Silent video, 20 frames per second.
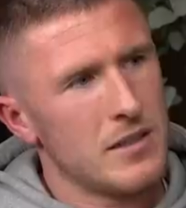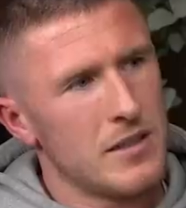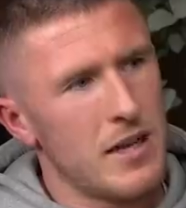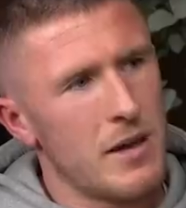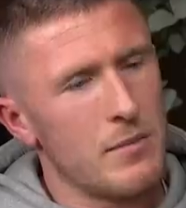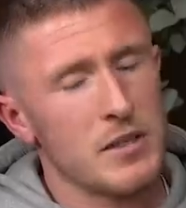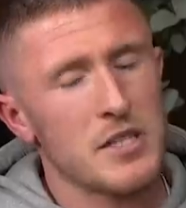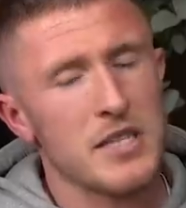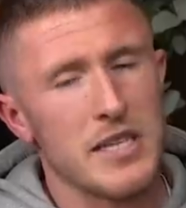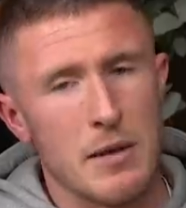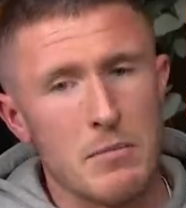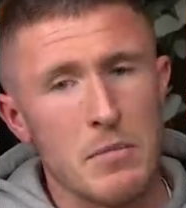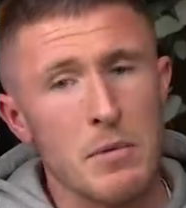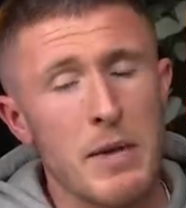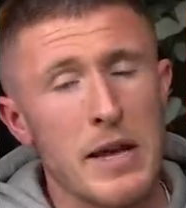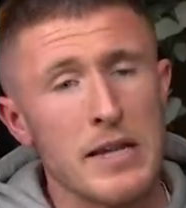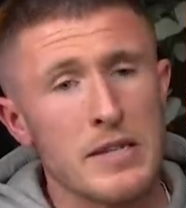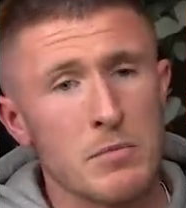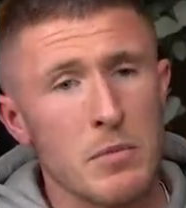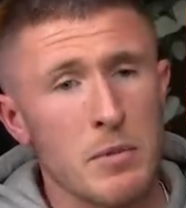I'm the same. Me
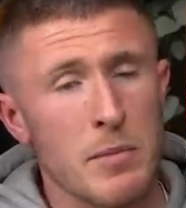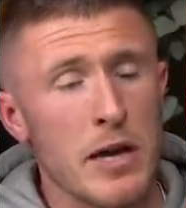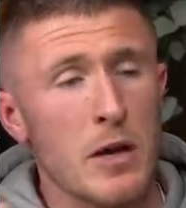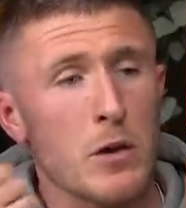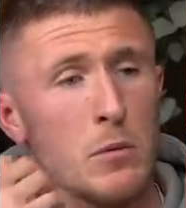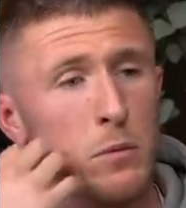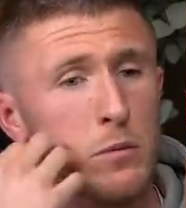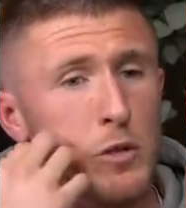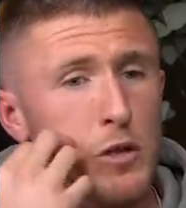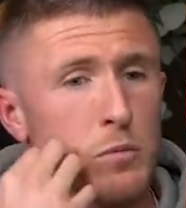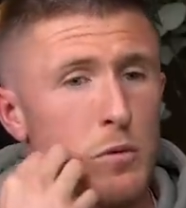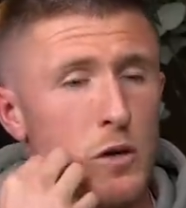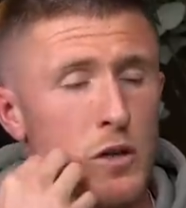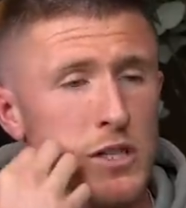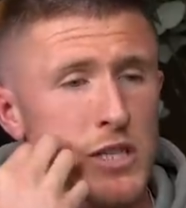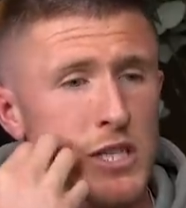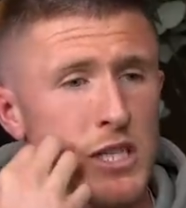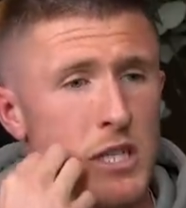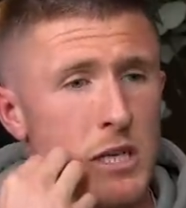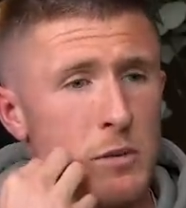mate come up this morning
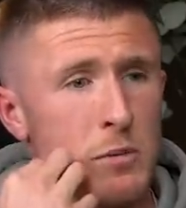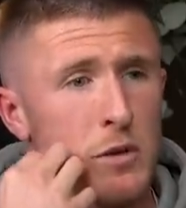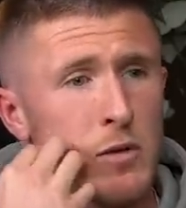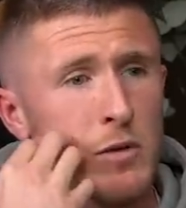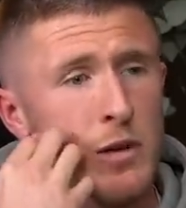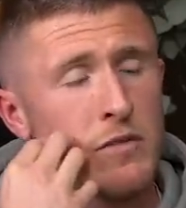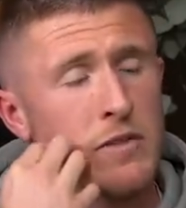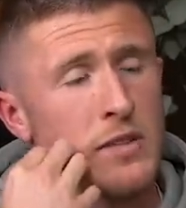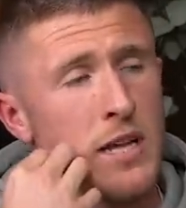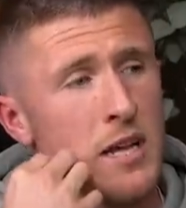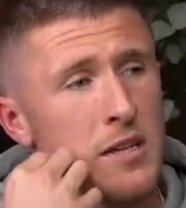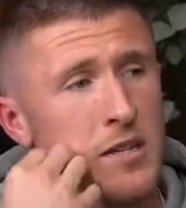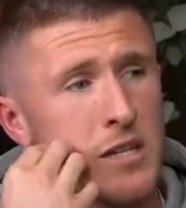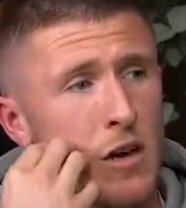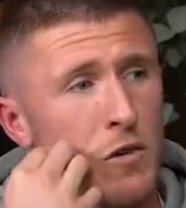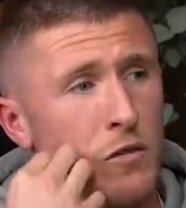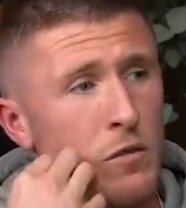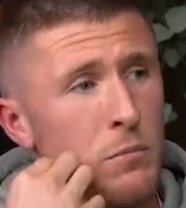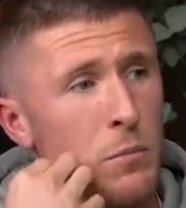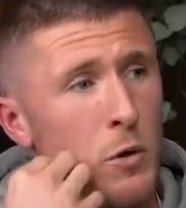to see me, who lives down
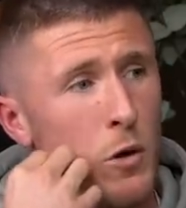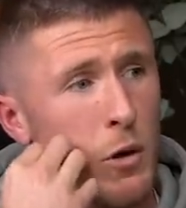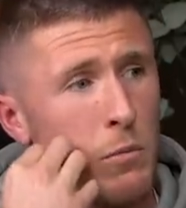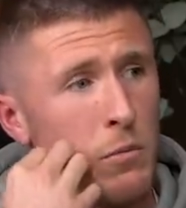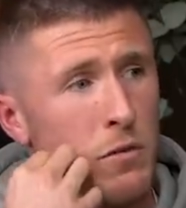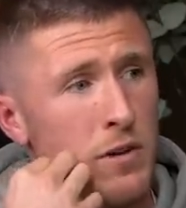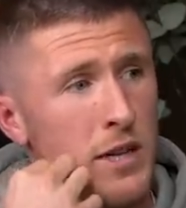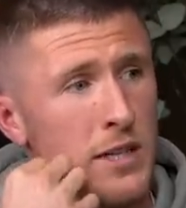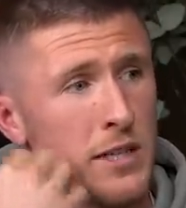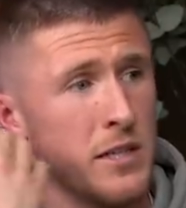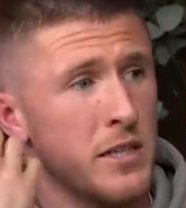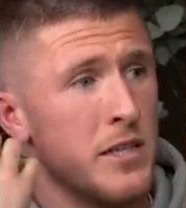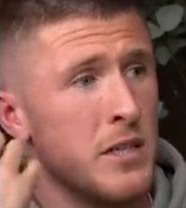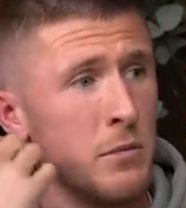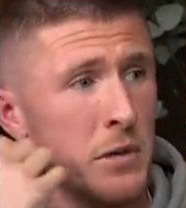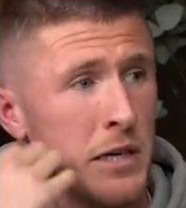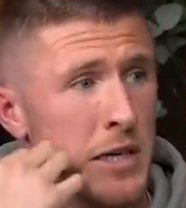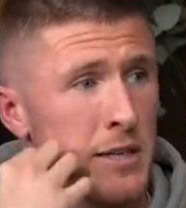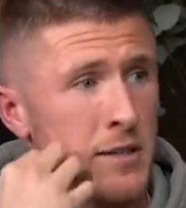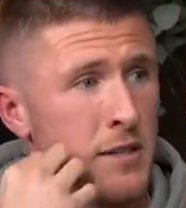south in Bournemouth, lad. He's in the
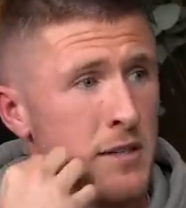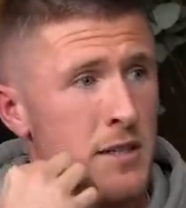Marines.